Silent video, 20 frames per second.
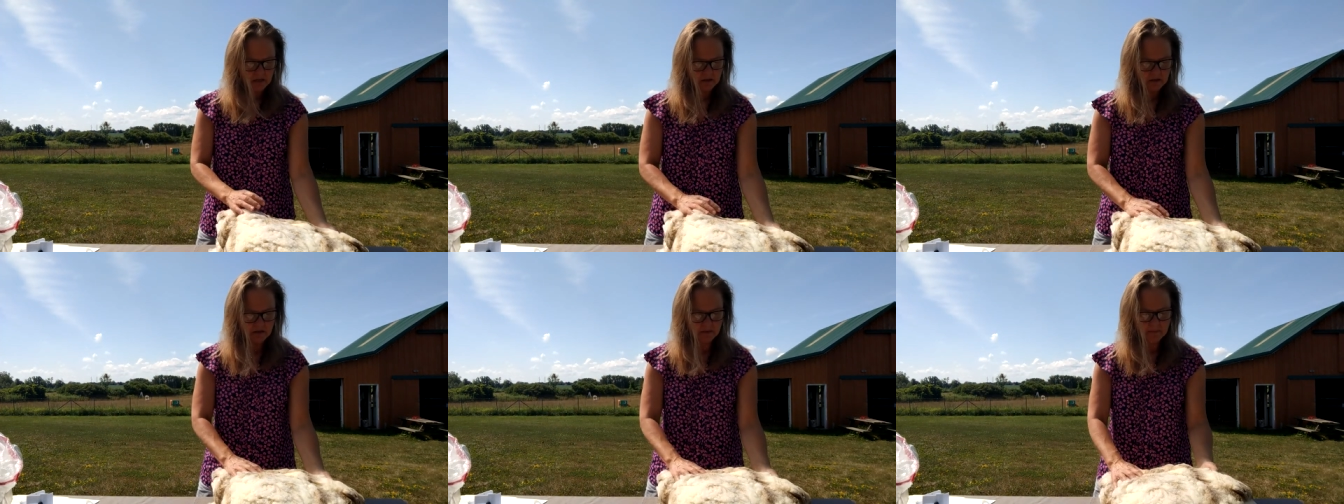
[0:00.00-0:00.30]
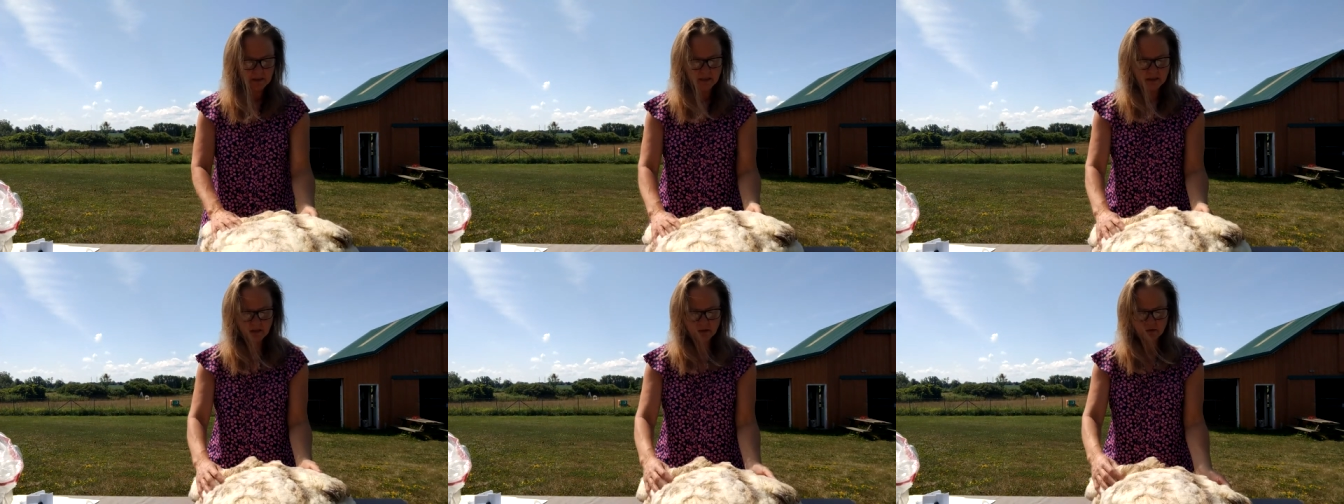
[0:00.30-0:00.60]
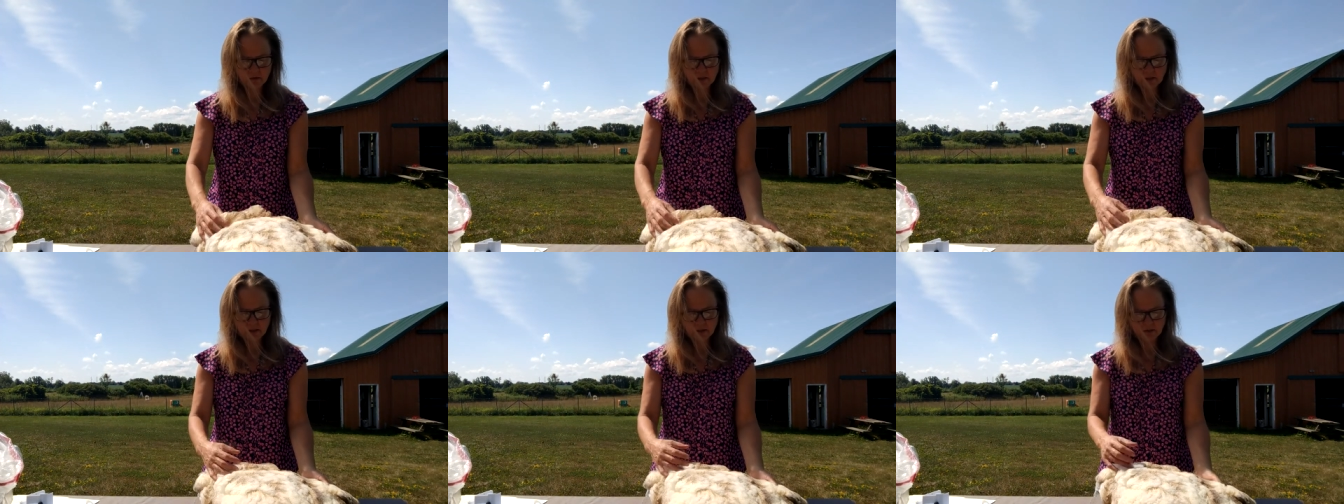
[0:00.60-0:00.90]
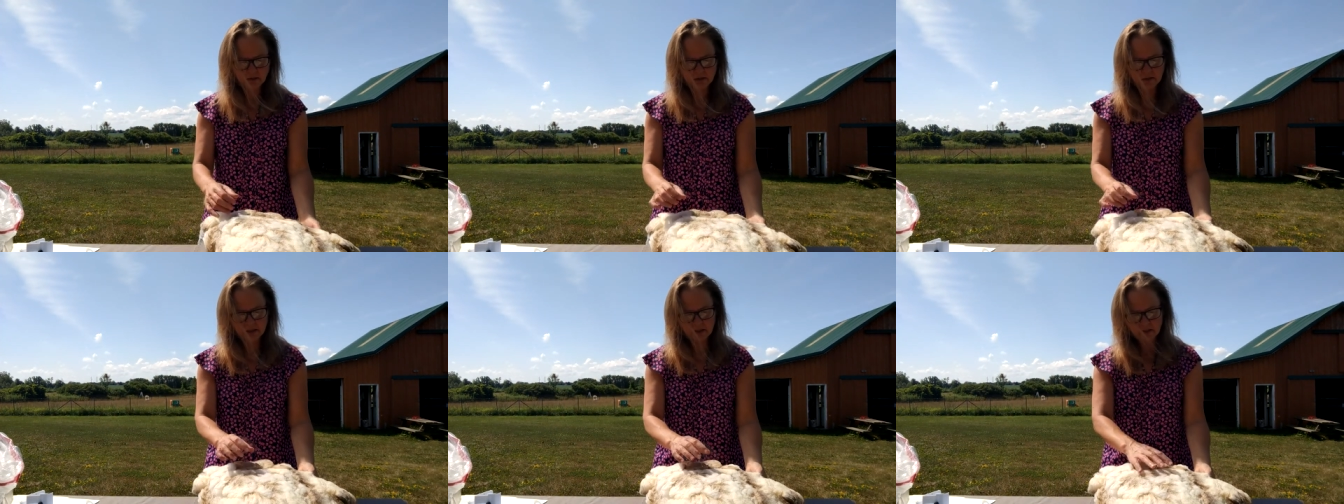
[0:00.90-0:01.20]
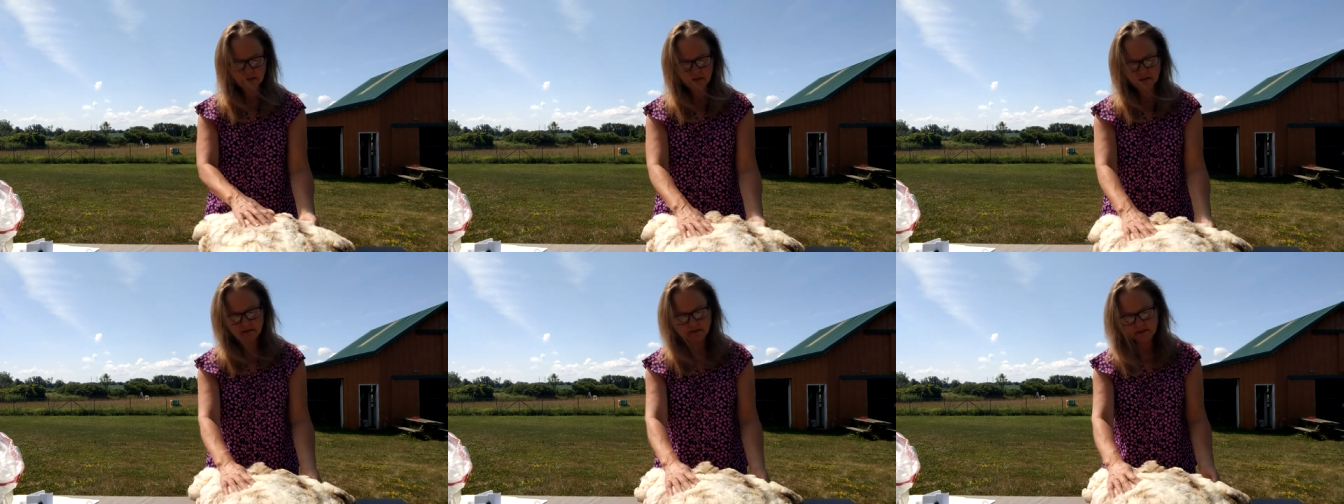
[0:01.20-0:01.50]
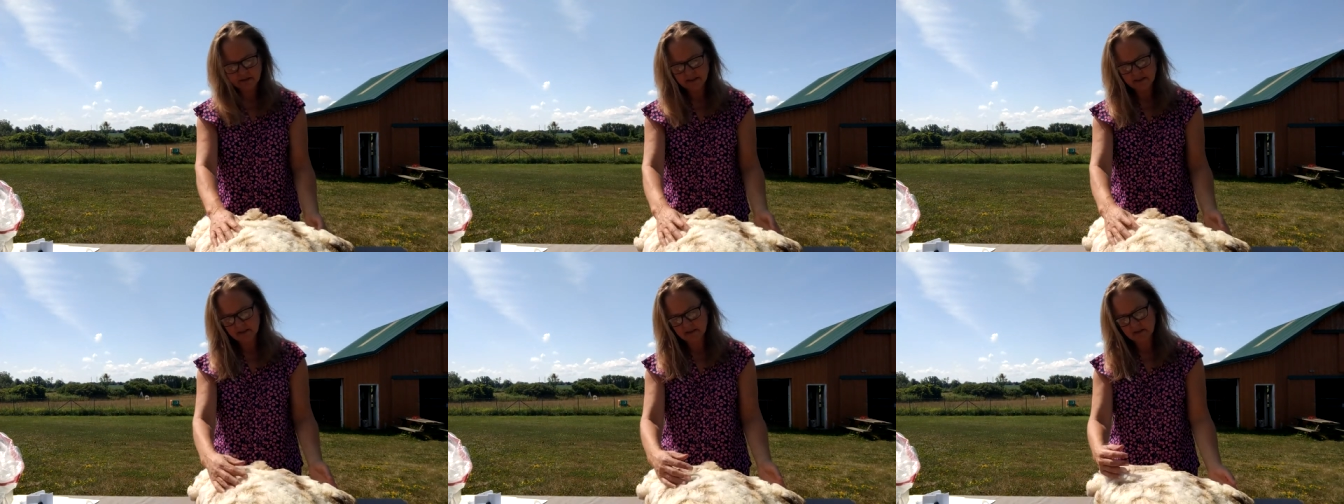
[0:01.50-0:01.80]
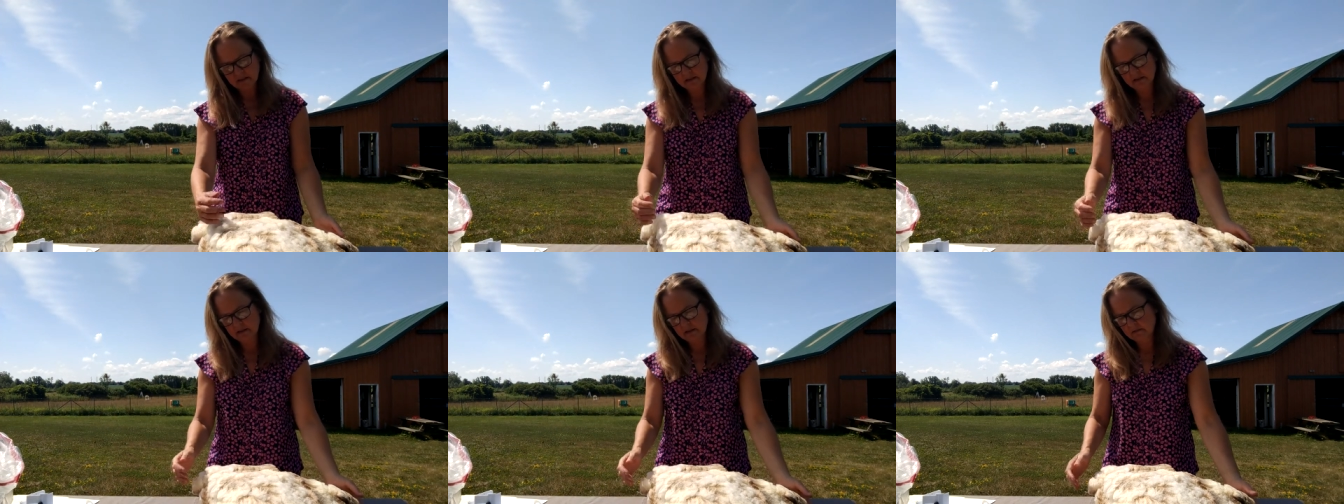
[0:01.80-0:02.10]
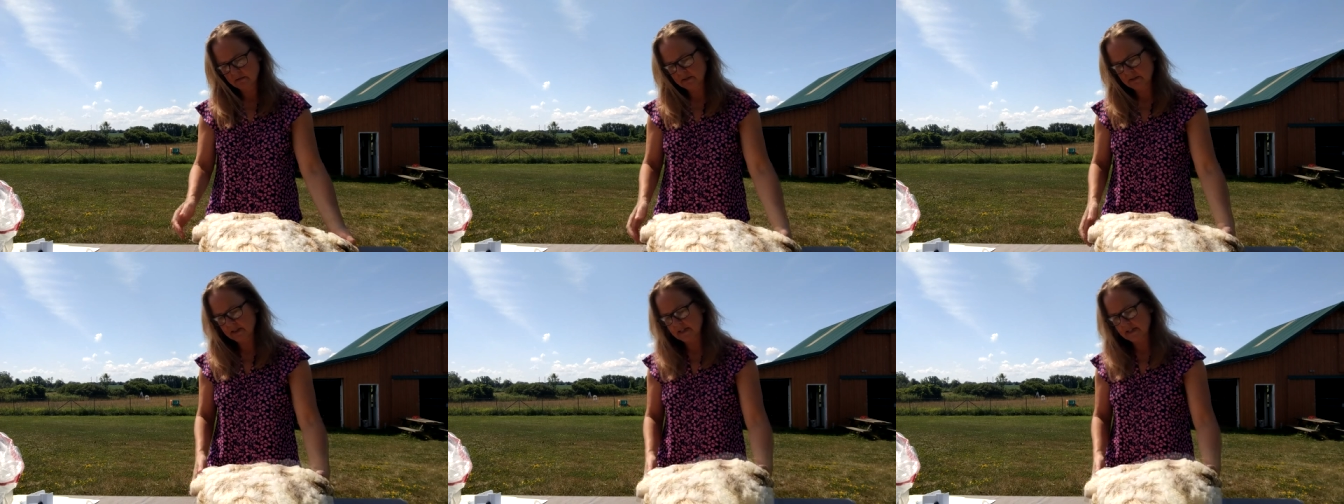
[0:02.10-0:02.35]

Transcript: So I made a note on her card that I was